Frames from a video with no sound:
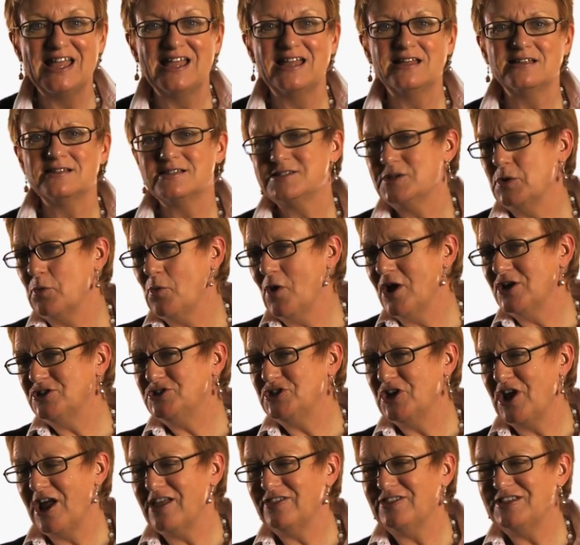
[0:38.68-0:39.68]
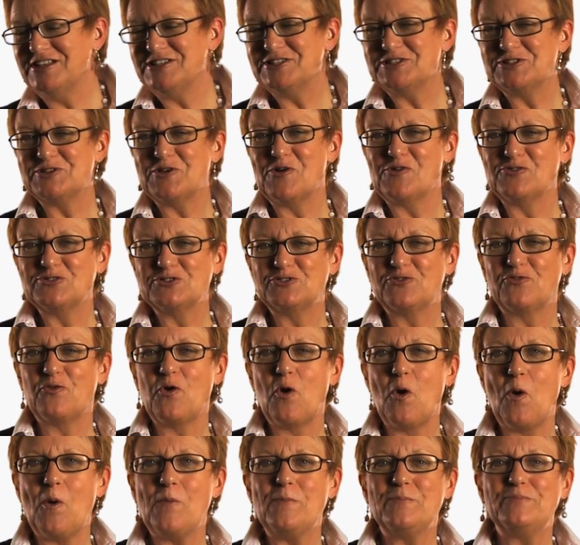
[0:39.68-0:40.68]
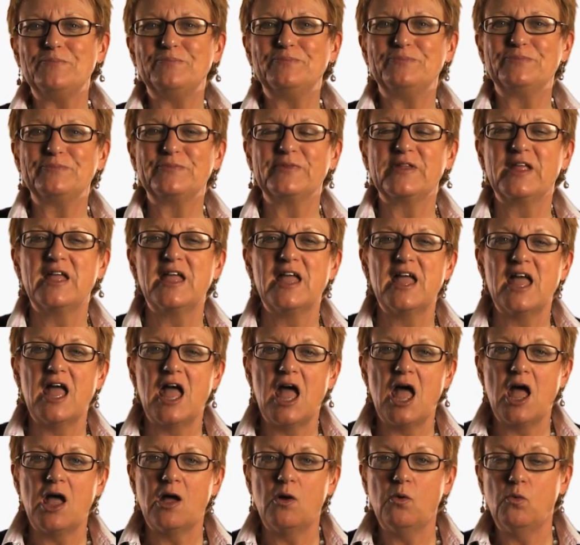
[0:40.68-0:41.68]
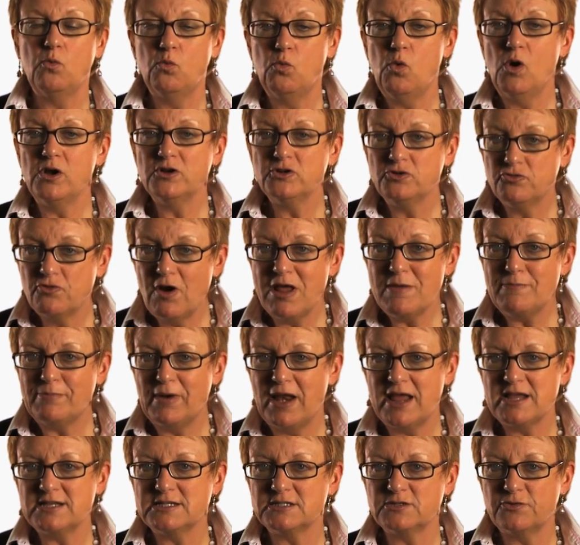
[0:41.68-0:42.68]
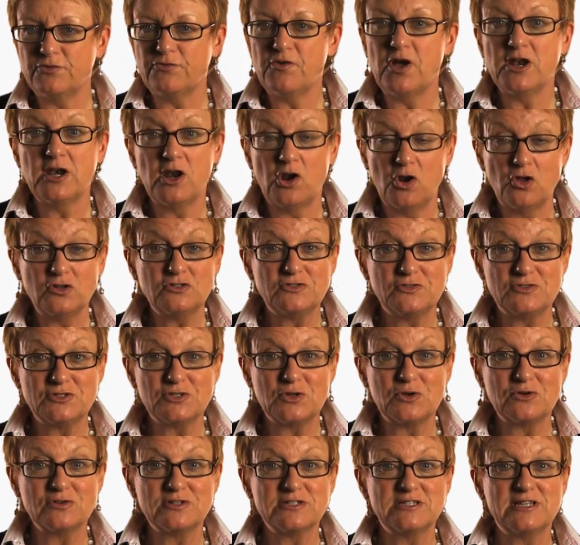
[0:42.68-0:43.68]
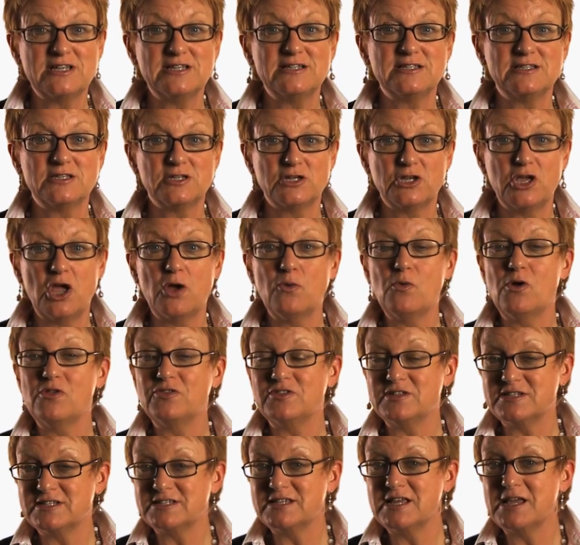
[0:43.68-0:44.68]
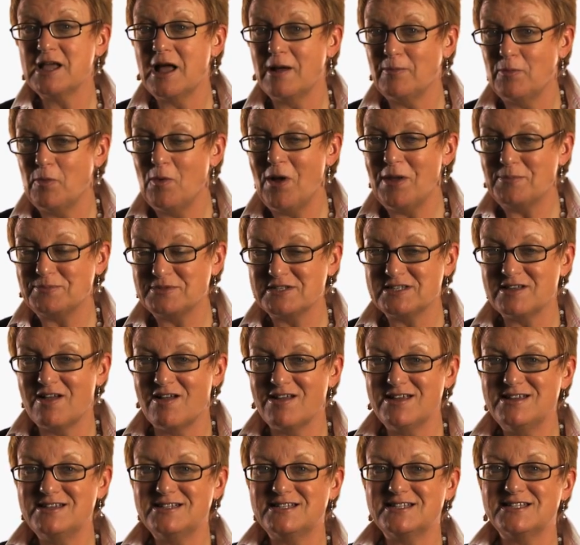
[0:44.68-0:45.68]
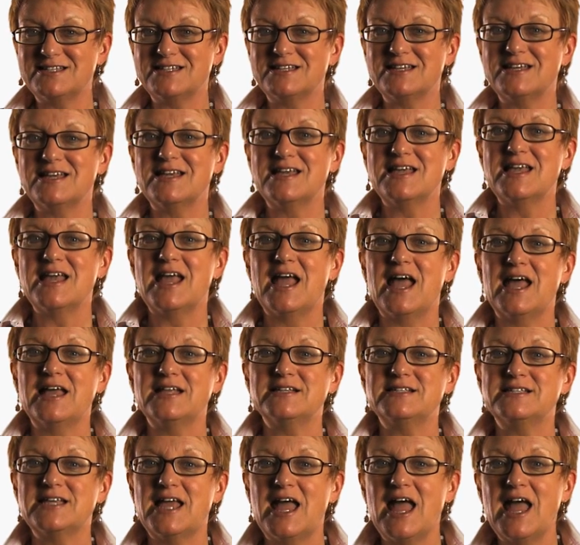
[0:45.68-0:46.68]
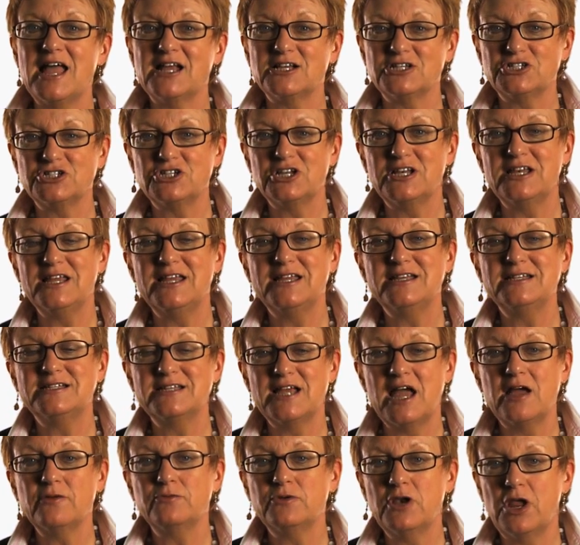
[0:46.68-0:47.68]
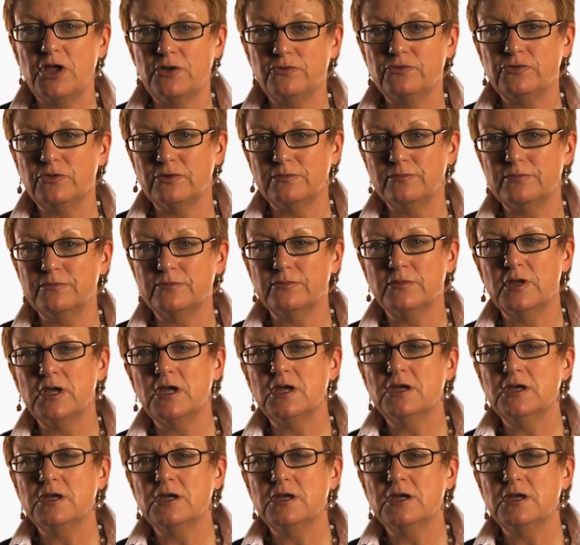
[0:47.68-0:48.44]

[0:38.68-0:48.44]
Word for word: So, where do you get these songs from? One great place to find a lot of songs is to go on the Sing Up website and to actually download them.